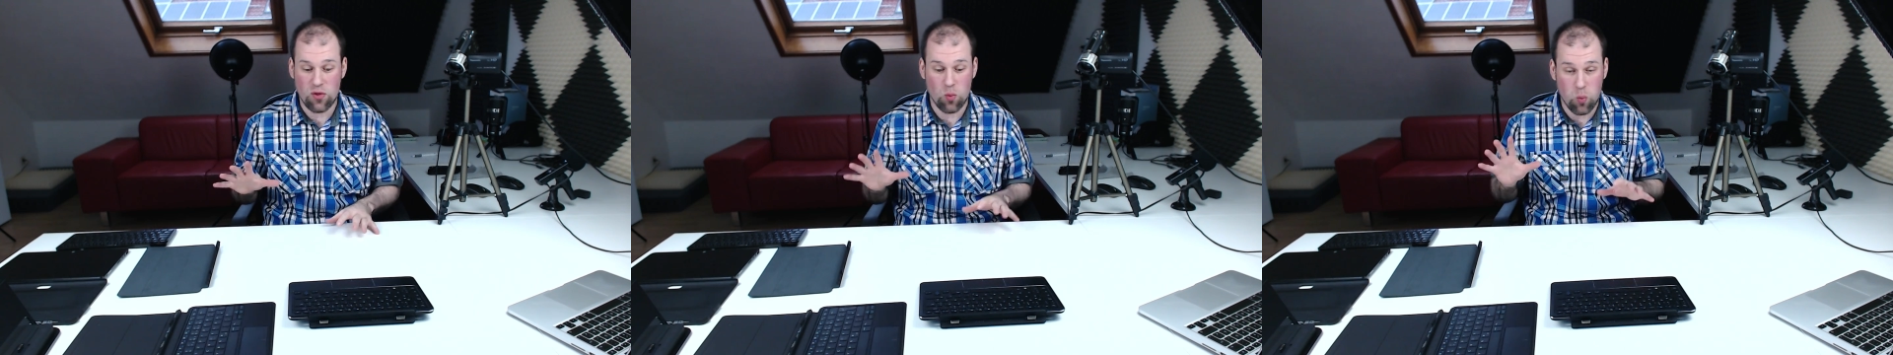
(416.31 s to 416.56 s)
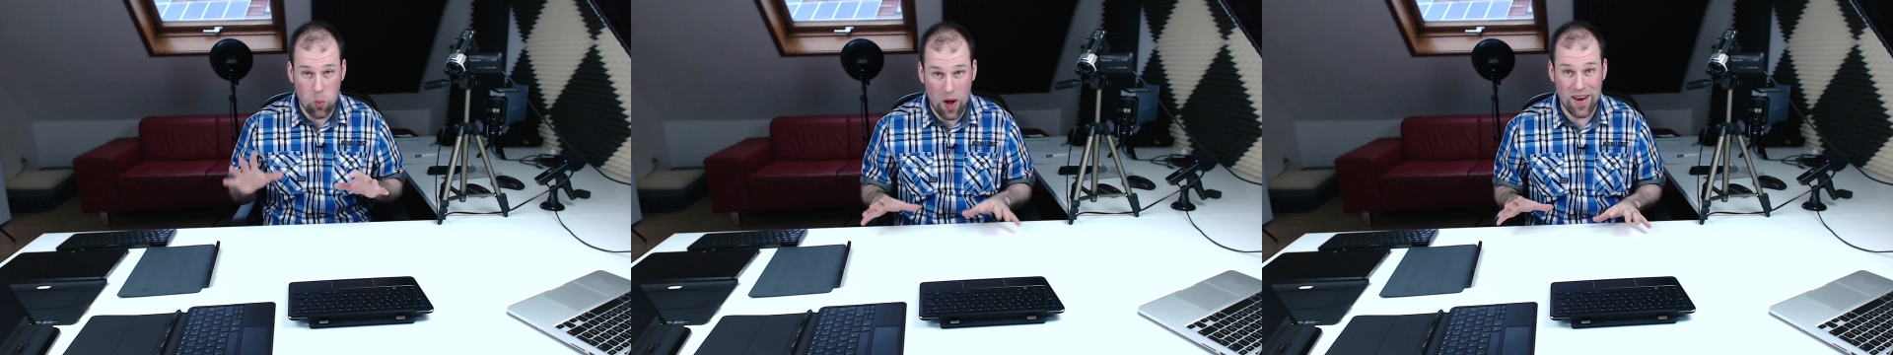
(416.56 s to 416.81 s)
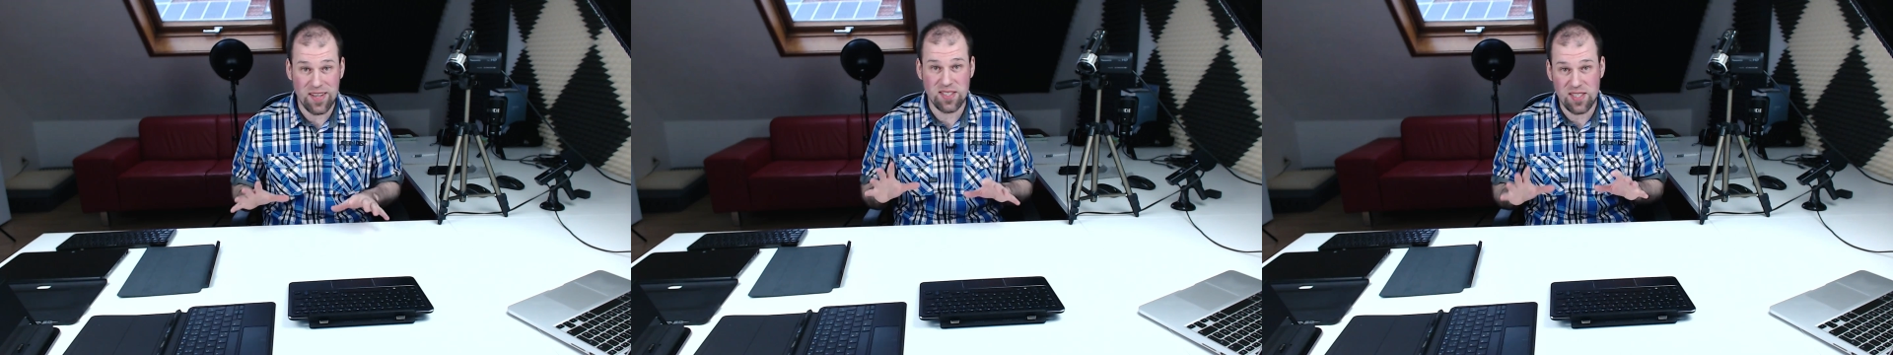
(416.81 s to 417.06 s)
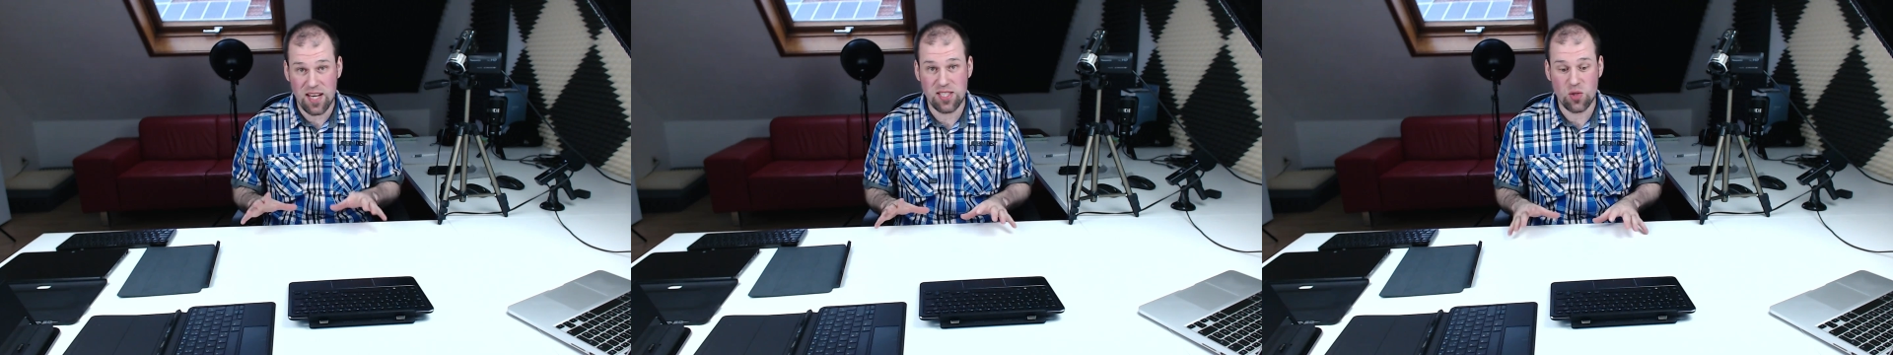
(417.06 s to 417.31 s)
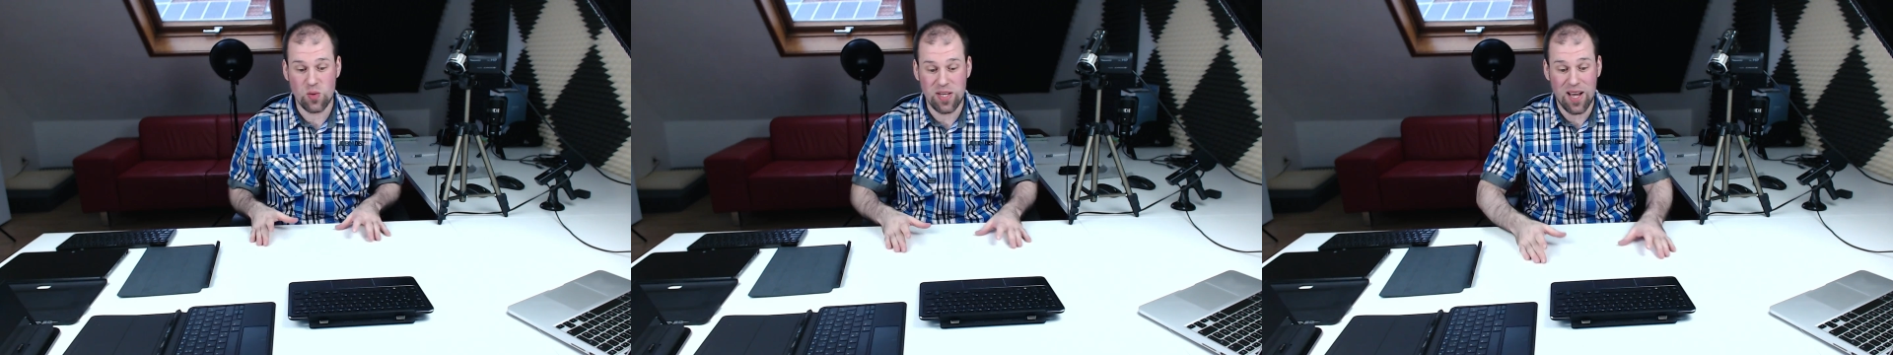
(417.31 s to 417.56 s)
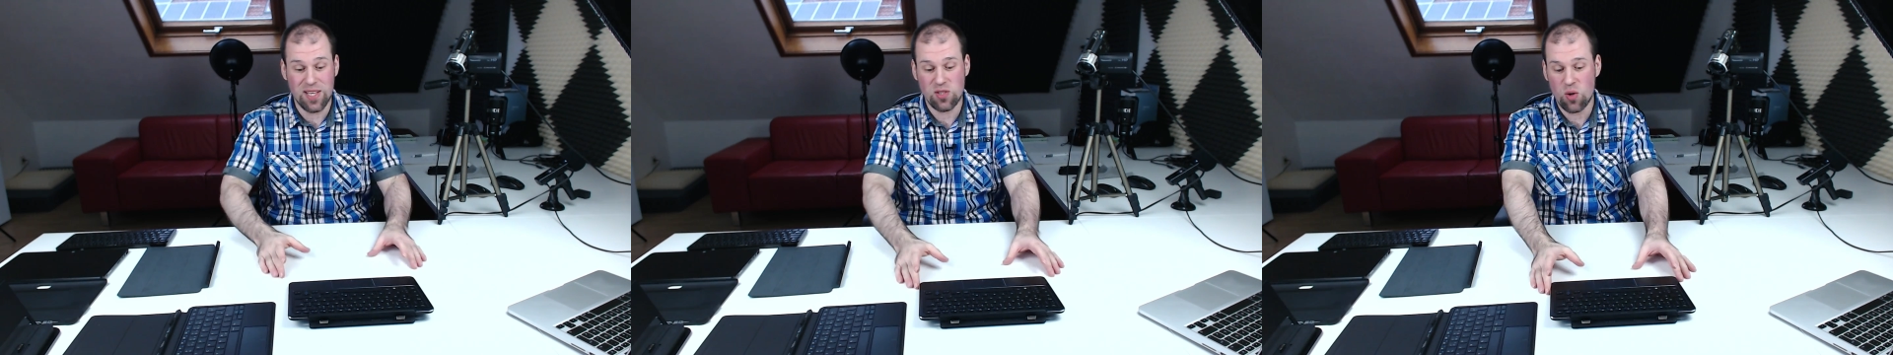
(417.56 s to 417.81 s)
one accessory
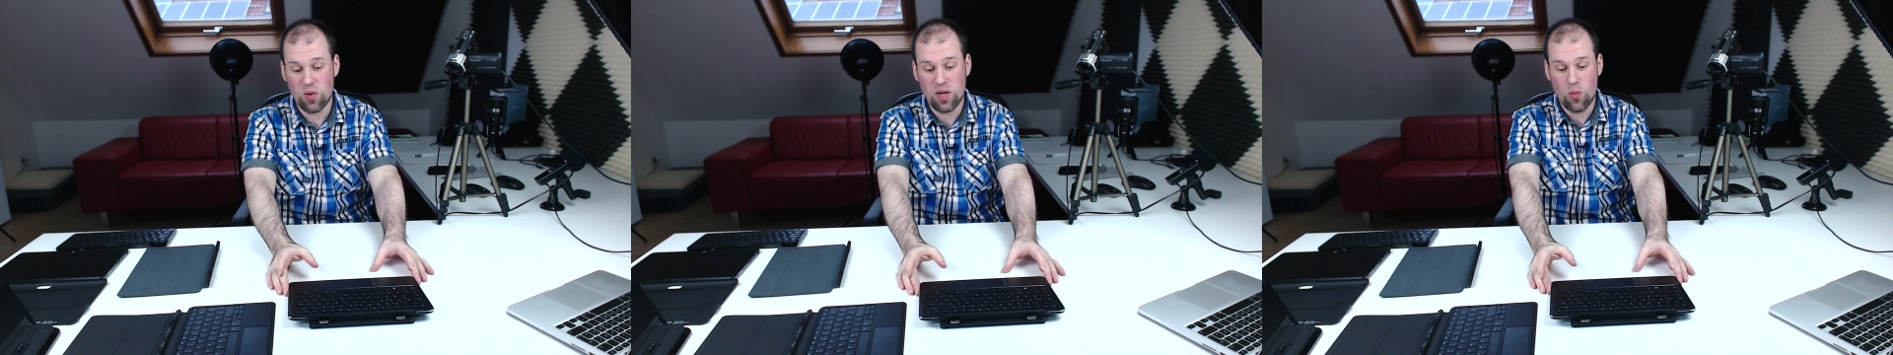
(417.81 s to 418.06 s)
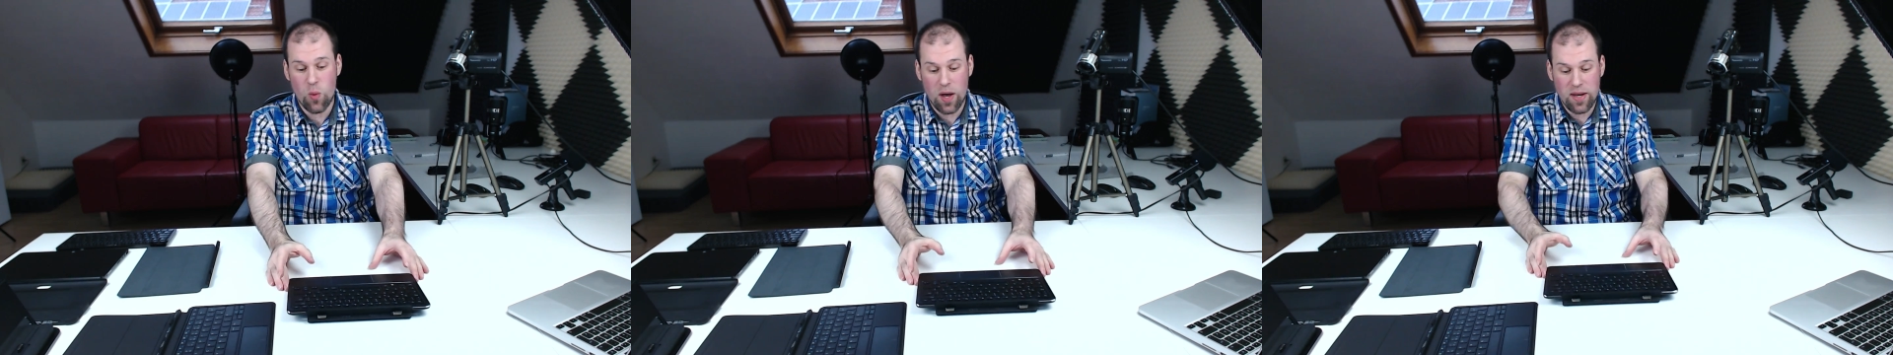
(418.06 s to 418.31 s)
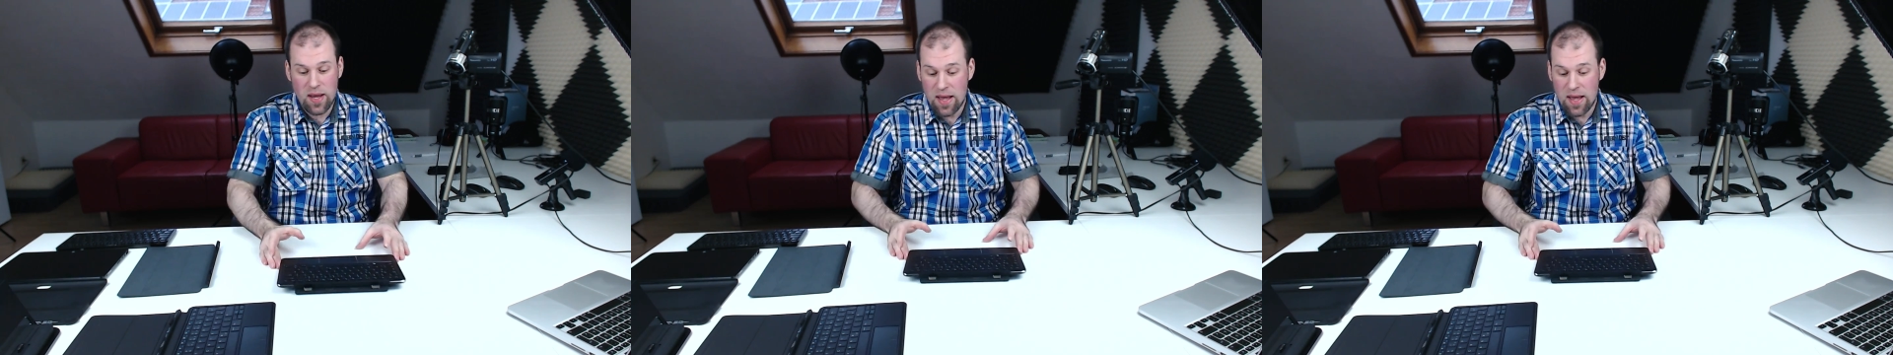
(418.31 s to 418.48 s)
and only one,